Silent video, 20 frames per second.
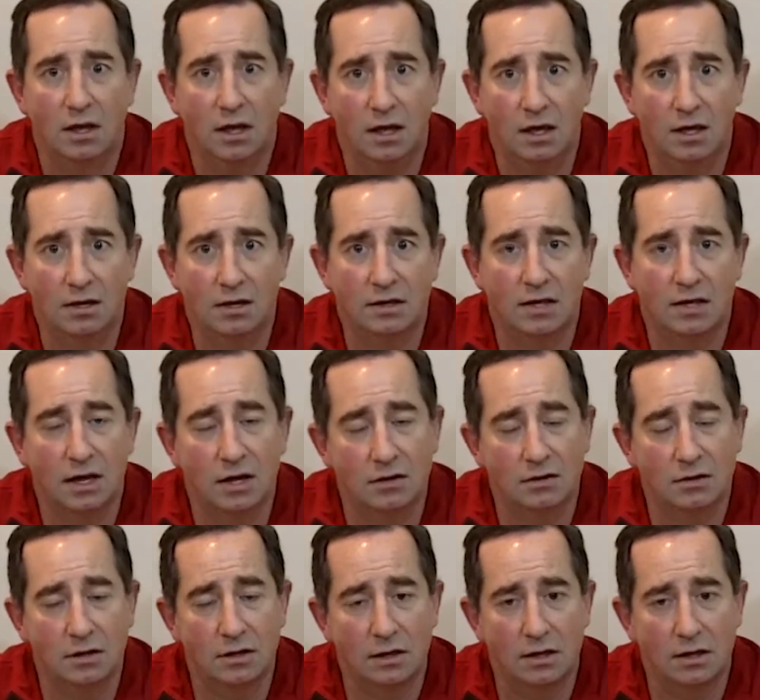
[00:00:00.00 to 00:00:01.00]
and,
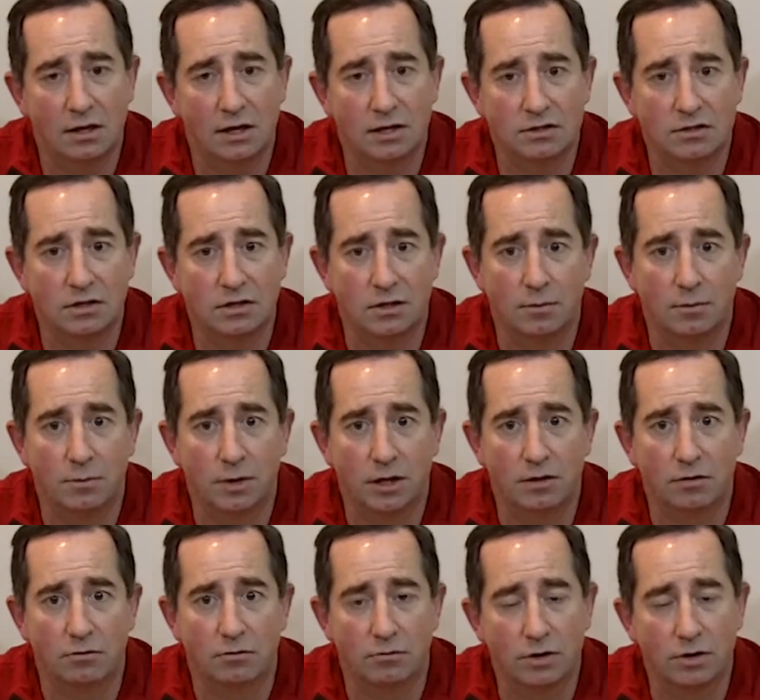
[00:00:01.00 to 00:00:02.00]
count, and counsel them
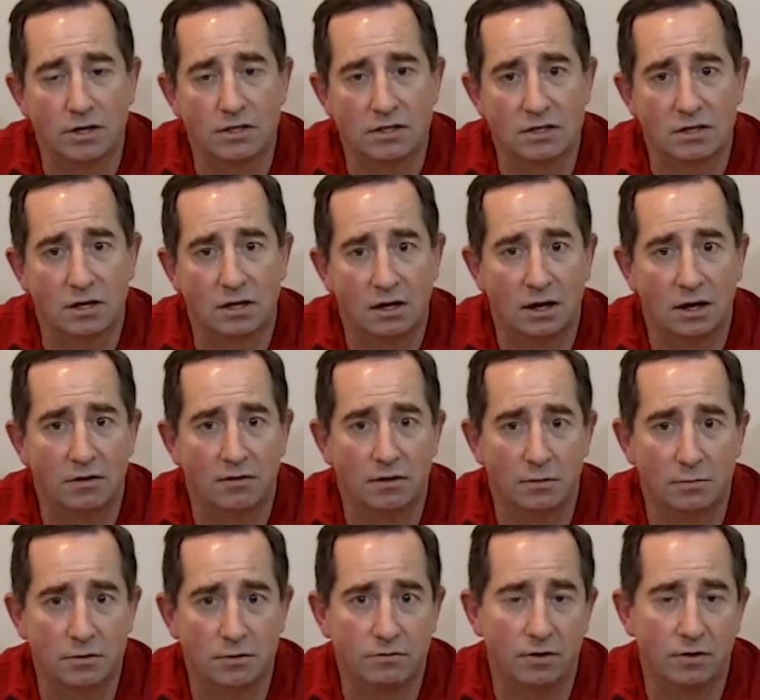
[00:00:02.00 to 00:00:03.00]
on the risk of
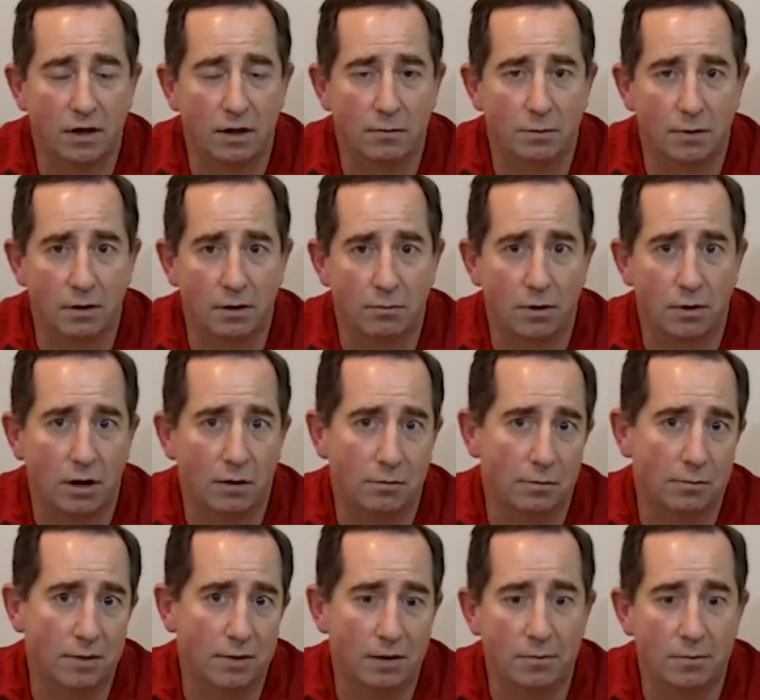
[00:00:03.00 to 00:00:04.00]
them developing a
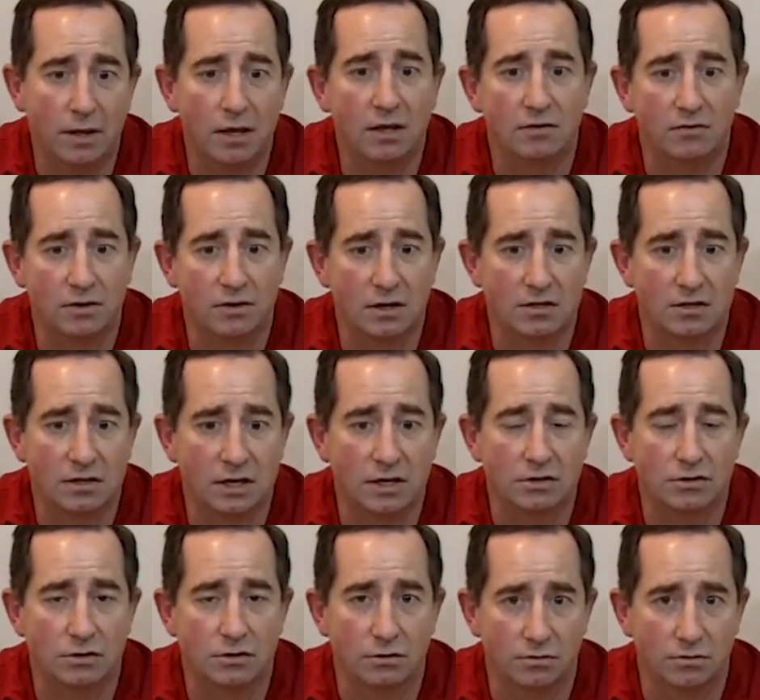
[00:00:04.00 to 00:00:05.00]
problem that may even
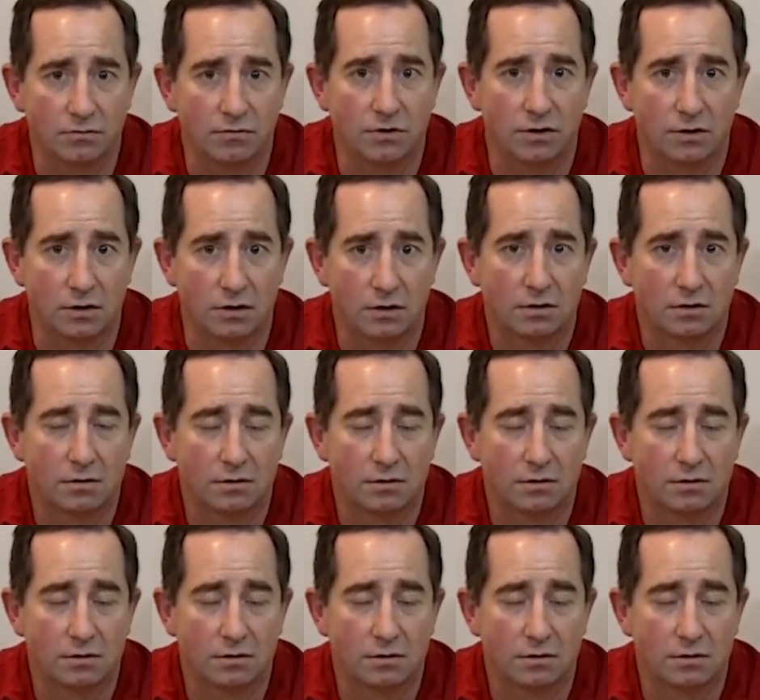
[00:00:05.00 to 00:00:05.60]
endanger their foot.